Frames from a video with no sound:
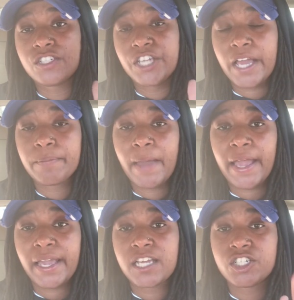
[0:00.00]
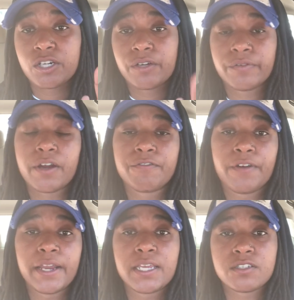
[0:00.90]
Check back at your career and
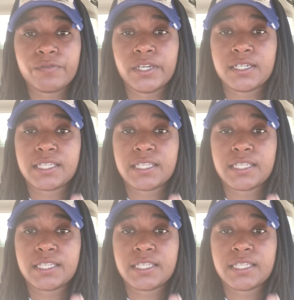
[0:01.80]
finance readings